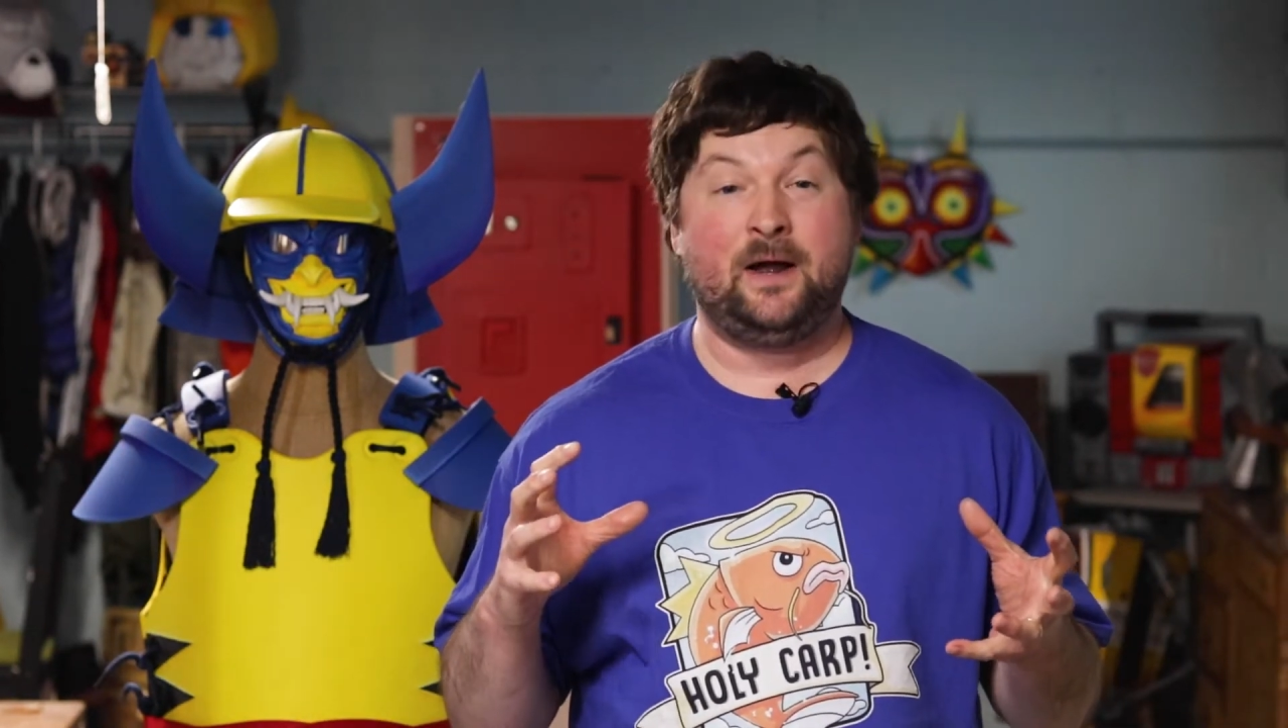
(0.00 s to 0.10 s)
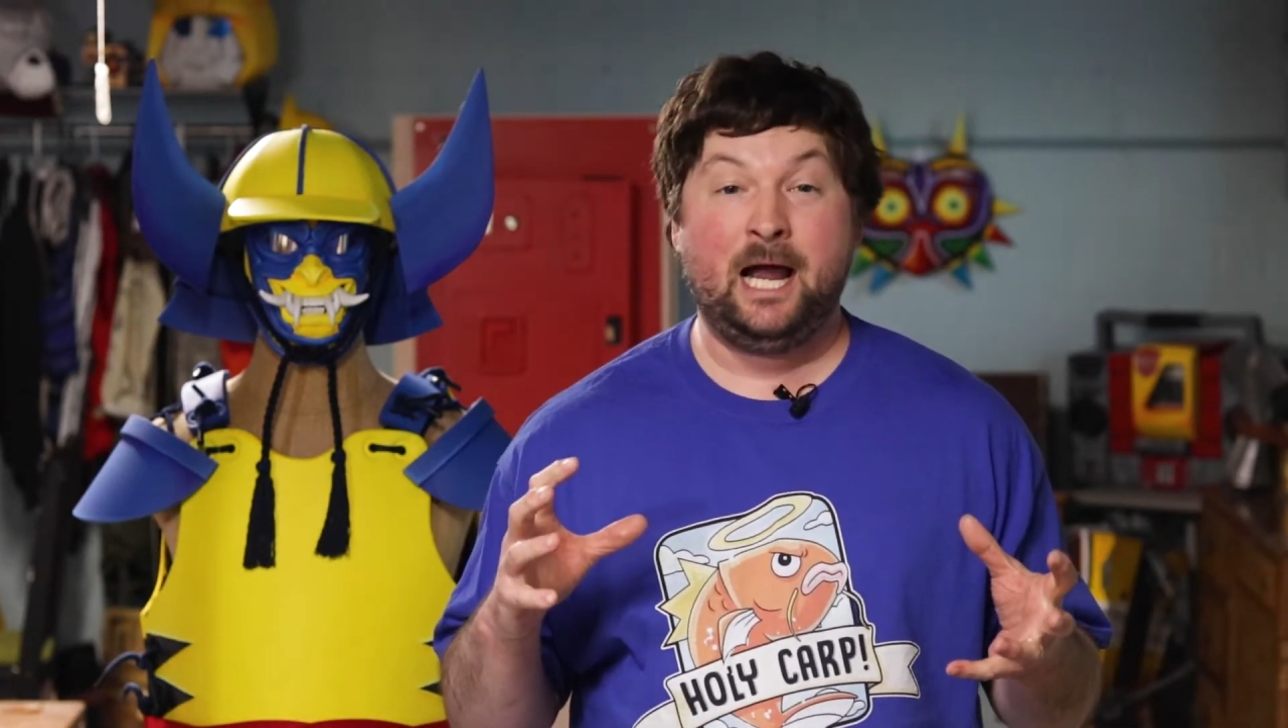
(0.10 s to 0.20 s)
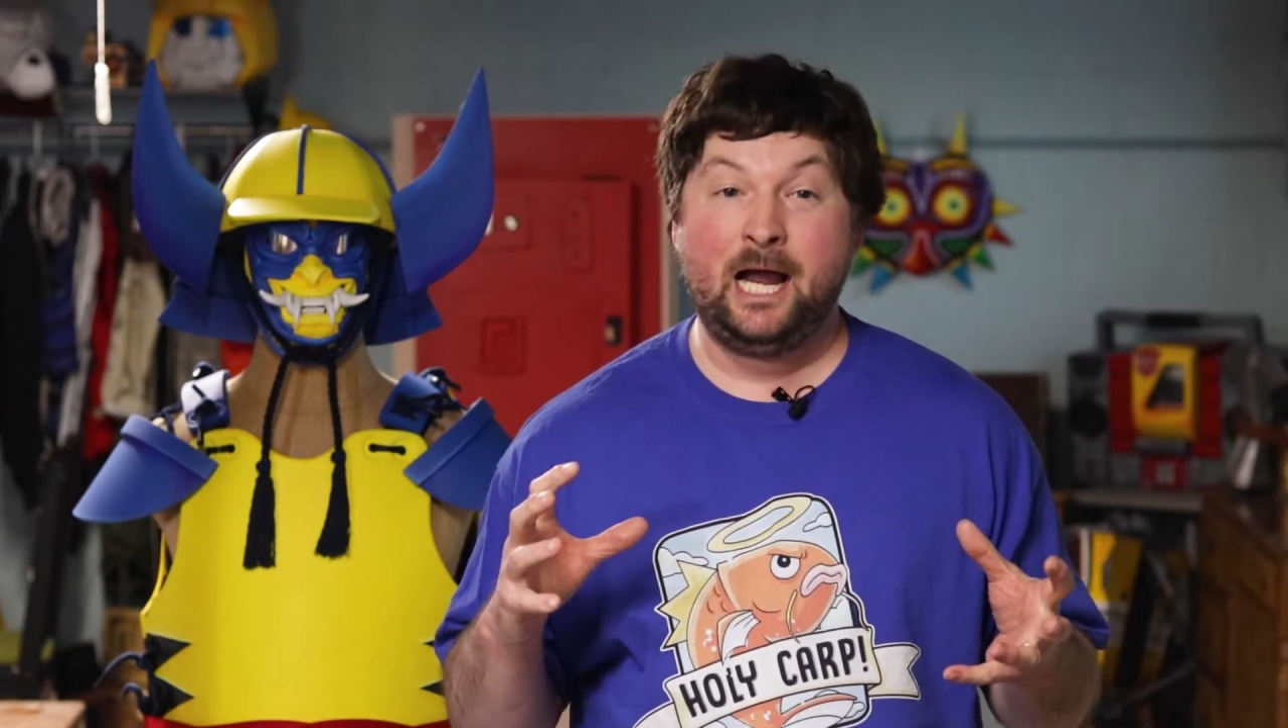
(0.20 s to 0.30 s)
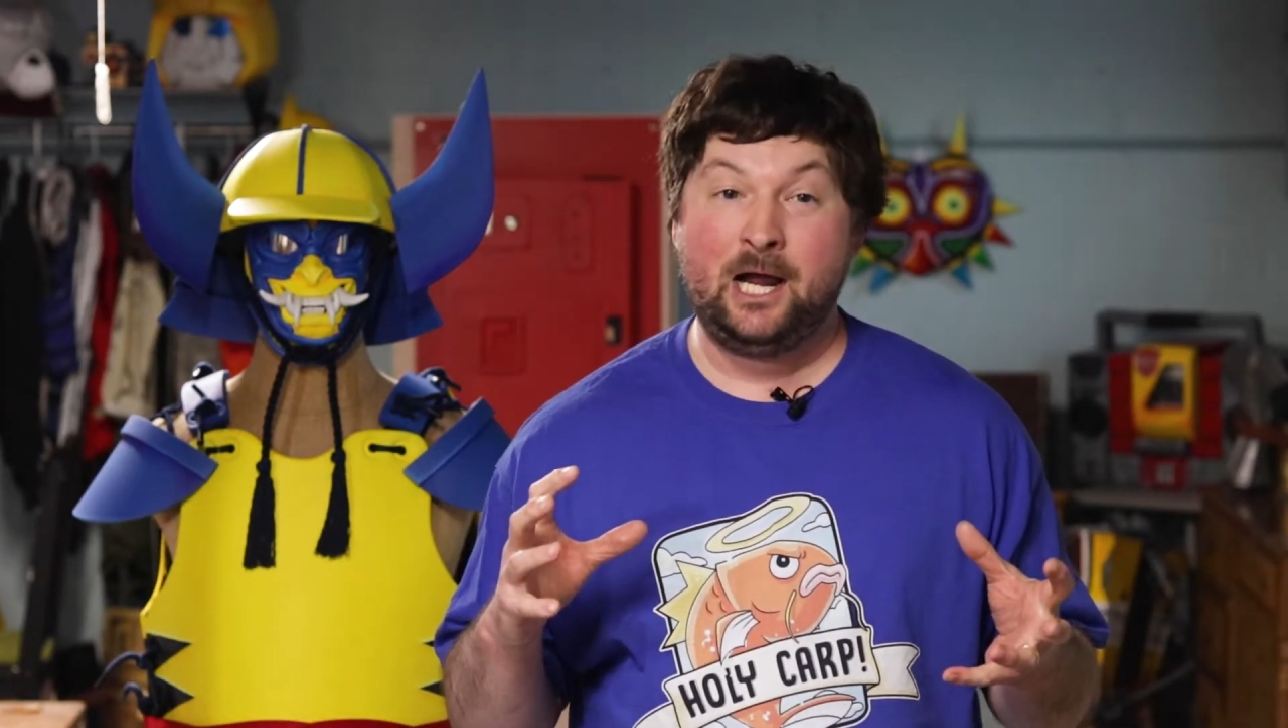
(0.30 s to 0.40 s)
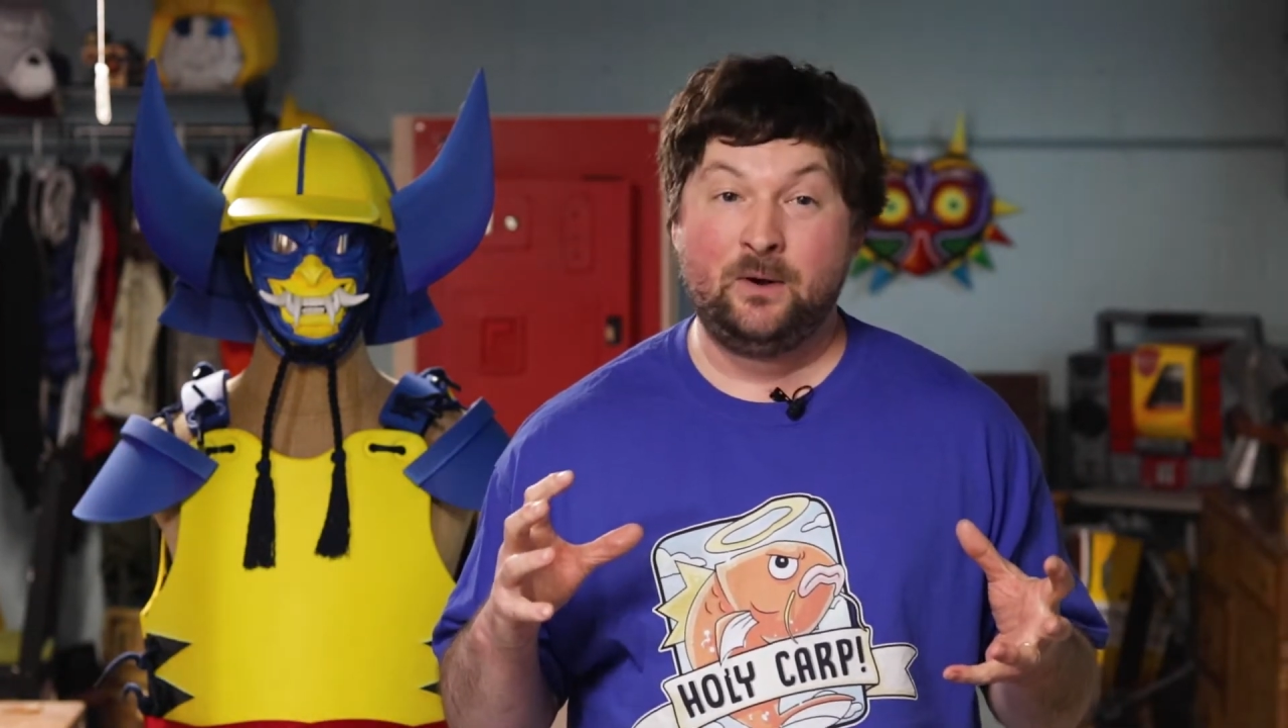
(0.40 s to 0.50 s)

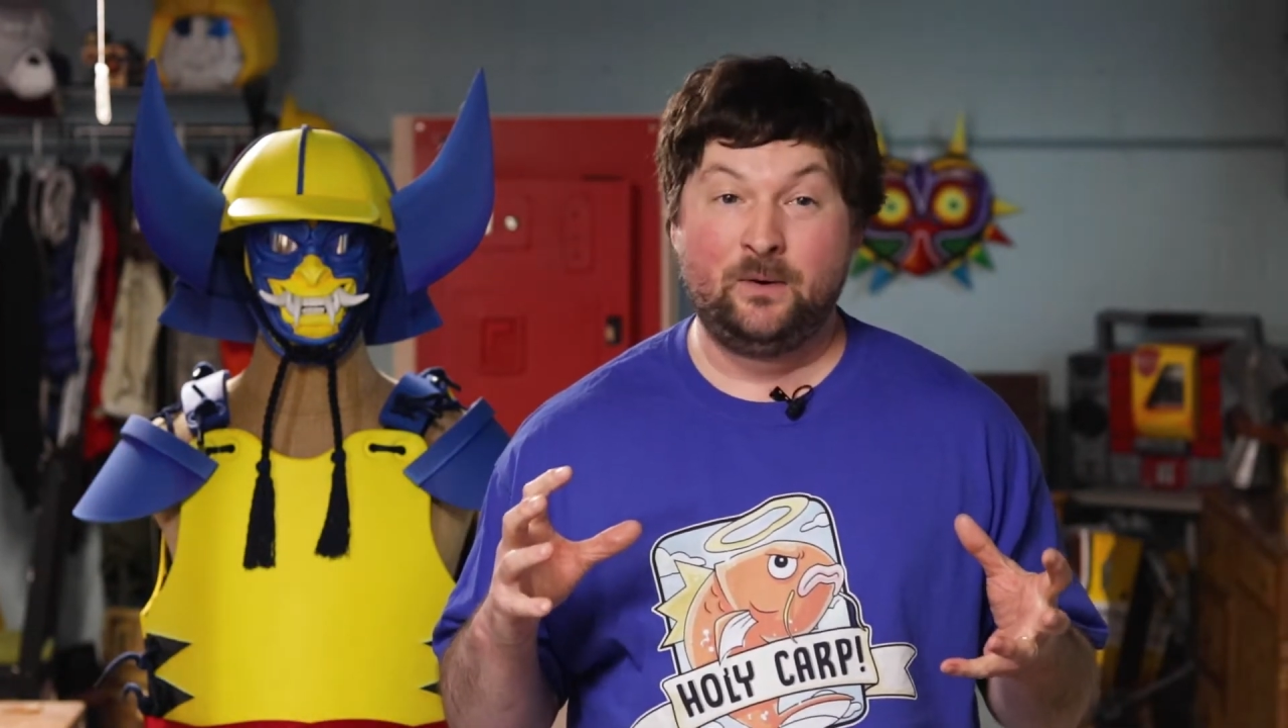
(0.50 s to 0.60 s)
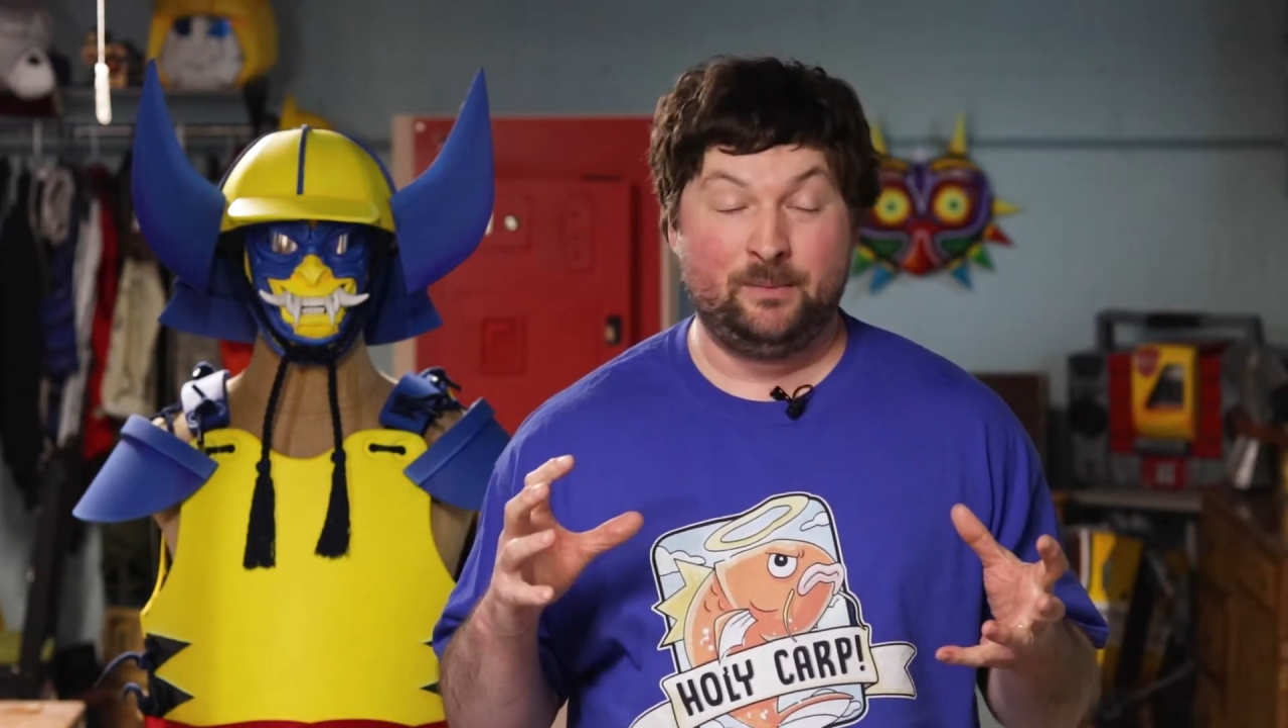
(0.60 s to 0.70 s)
how